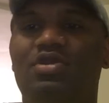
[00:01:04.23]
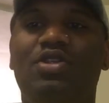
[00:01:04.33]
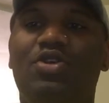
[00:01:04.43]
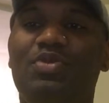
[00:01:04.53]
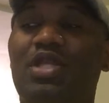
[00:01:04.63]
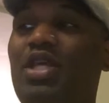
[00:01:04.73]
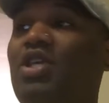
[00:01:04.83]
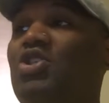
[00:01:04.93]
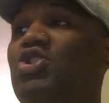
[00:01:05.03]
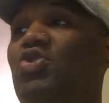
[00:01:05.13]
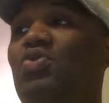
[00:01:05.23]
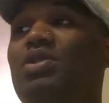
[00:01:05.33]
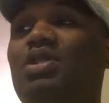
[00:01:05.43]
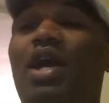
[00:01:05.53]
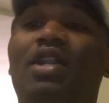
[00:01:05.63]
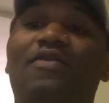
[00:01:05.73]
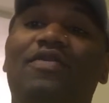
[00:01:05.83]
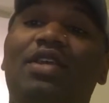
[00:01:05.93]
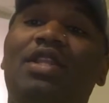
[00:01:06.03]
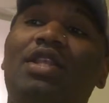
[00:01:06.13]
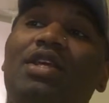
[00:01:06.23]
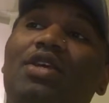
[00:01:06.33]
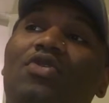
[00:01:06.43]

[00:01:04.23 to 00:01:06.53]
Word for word: You know what I'm saying? Shoots Donovan